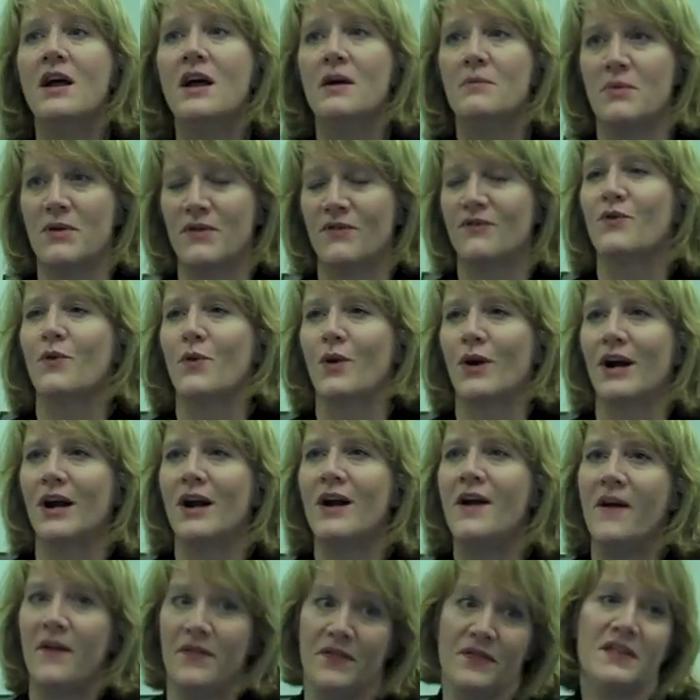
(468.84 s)
before
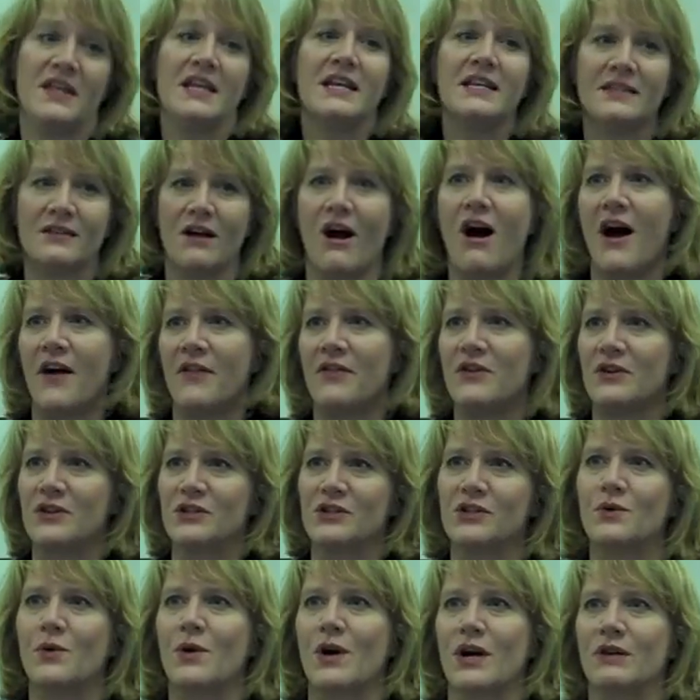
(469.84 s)
these
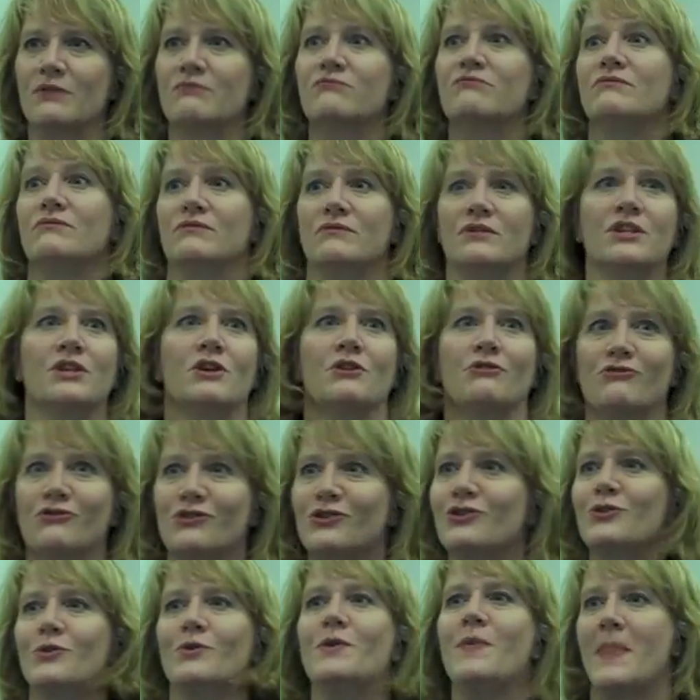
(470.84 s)
authors who are, you know,
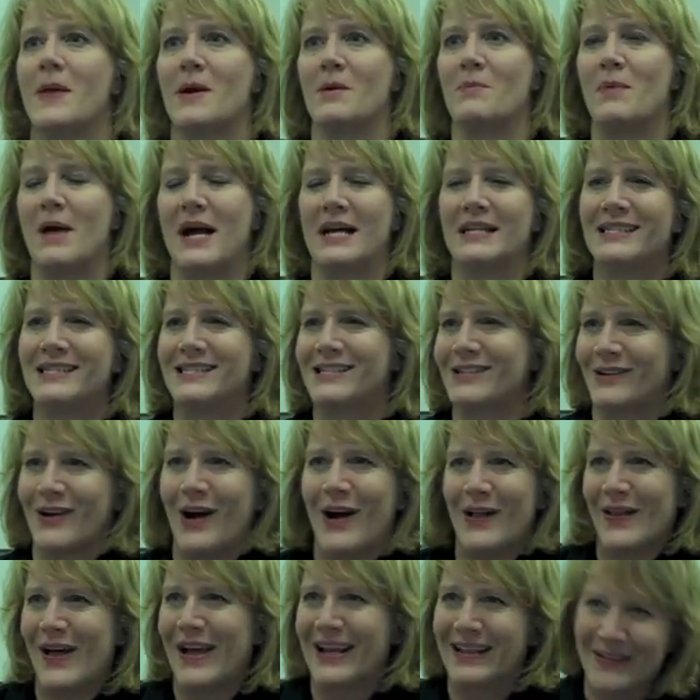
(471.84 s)
doing their best. They're
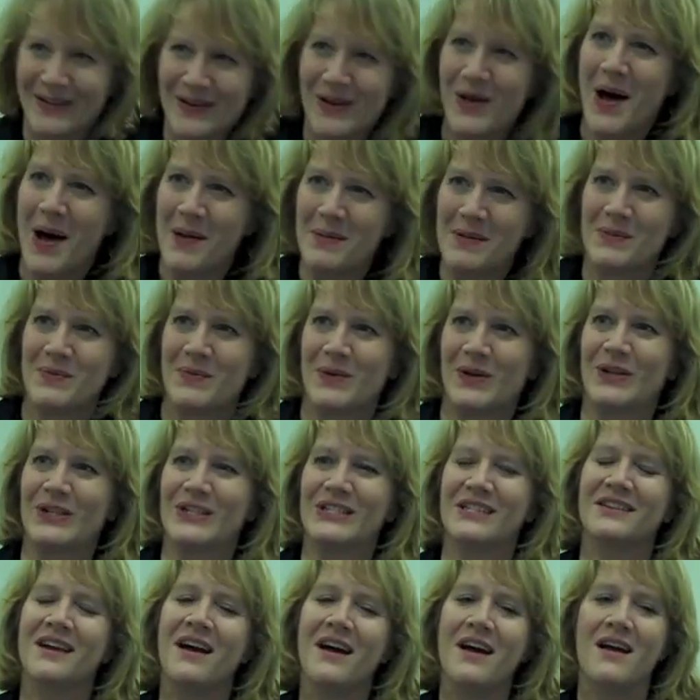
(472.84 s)
all like little
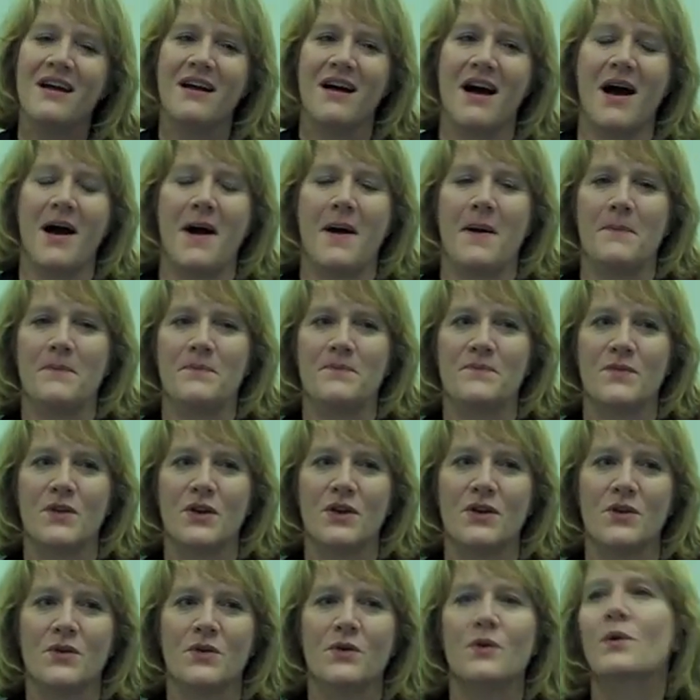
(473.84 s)
hummingbirds
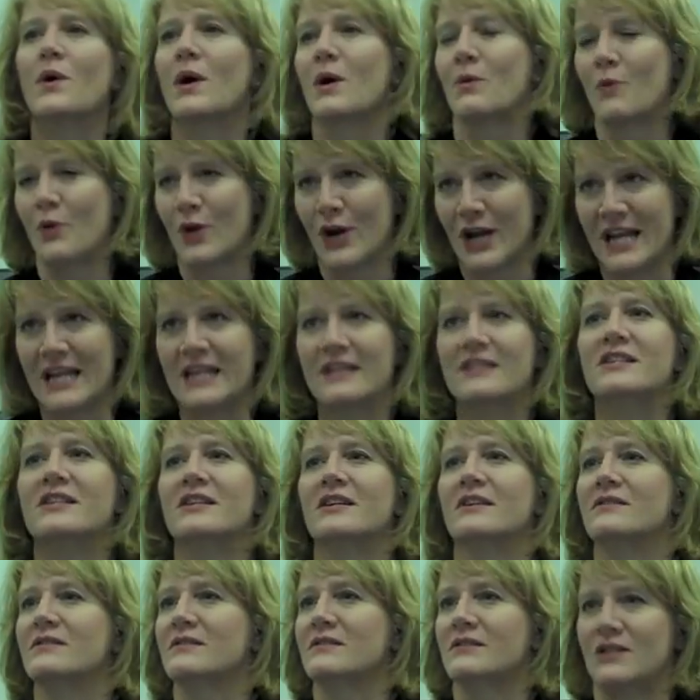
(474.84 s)
who are working
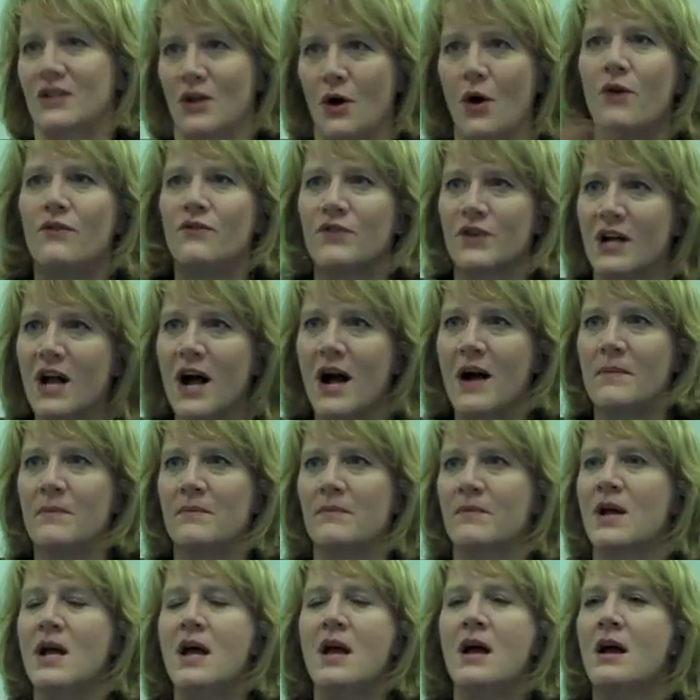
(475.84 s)
to
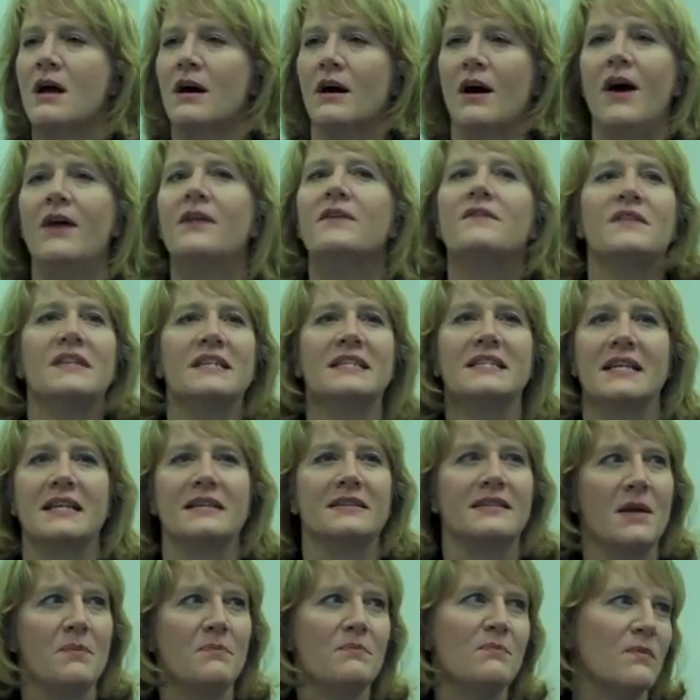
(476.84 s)
overcome all of these things
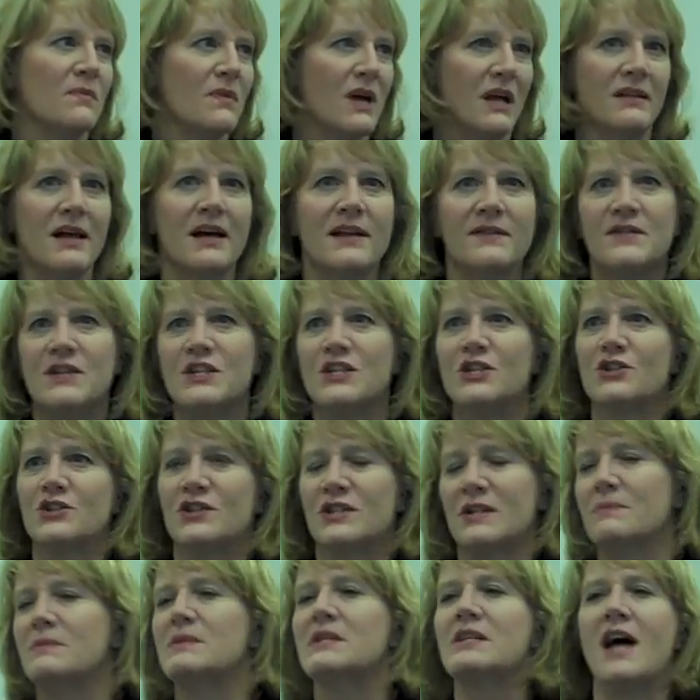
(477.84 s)
that a lot of teachers
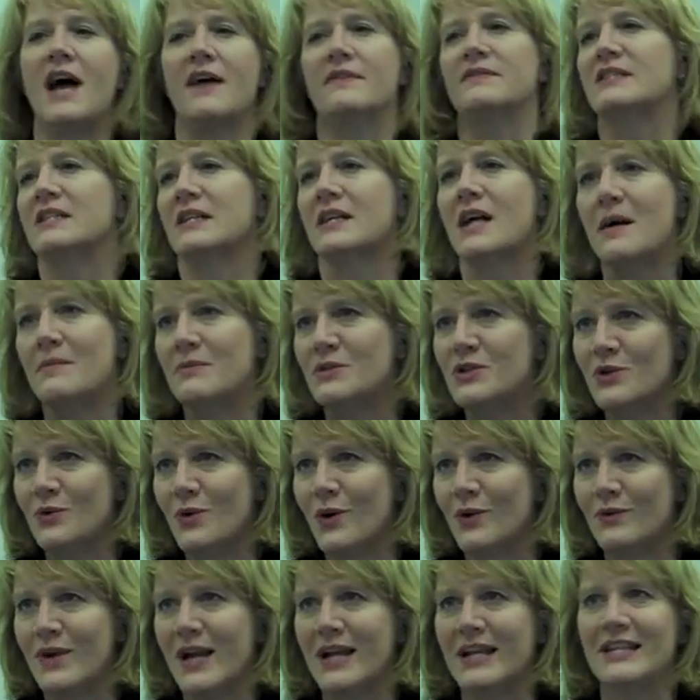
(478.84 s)
seem to have succumbed to
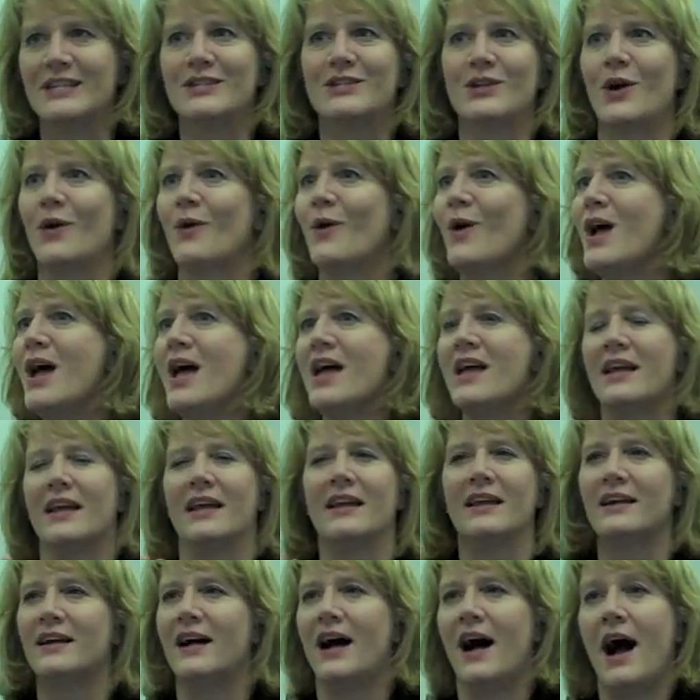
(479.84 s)
already. So
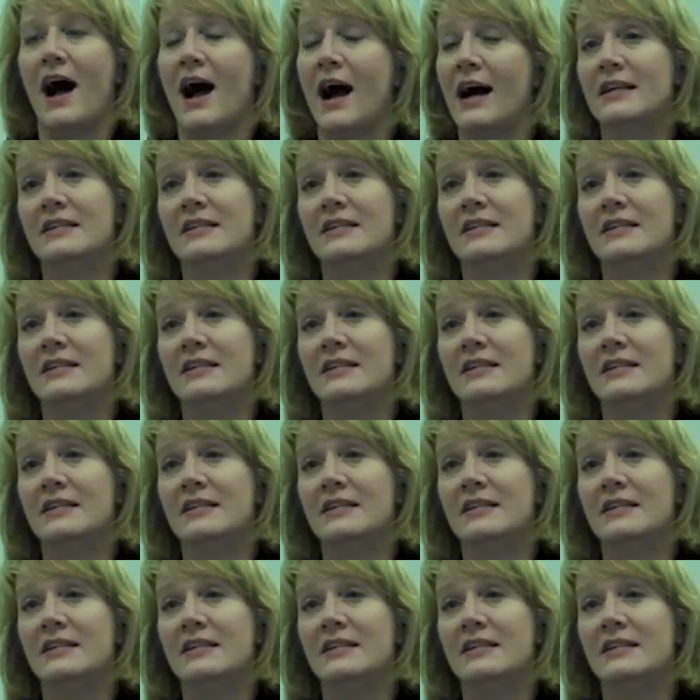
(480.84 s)
I